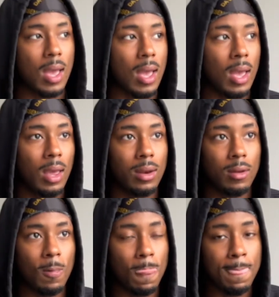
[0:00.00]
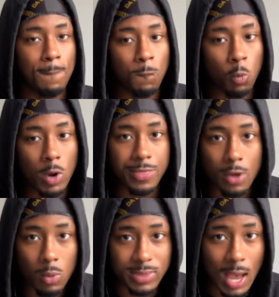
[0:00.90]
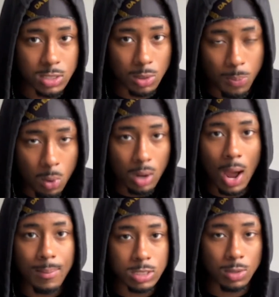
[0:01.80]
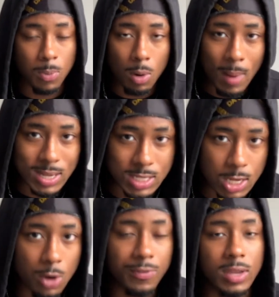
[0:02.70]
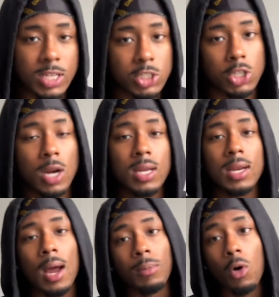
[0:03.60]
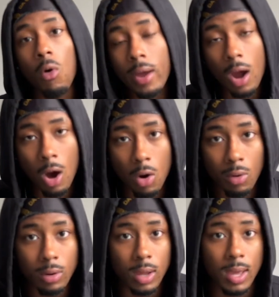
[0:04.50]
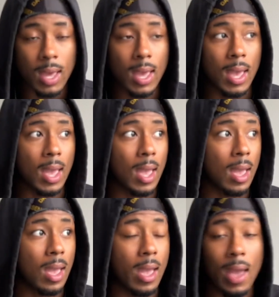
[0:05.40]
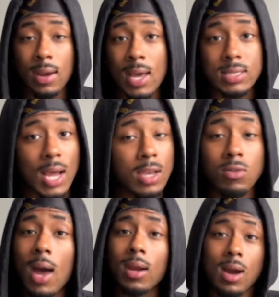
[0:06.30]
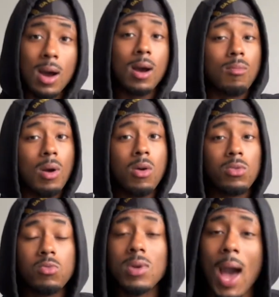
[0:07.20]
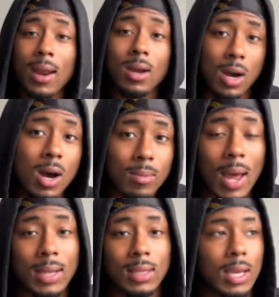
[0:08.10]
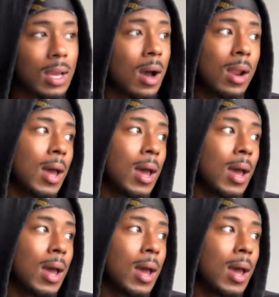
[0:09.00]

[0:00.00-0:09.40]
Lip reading: And with or without support, I'm gonna support myself in this journey that I'm going on. And that's how you gotta come, bro. You gotta come like that, y'all.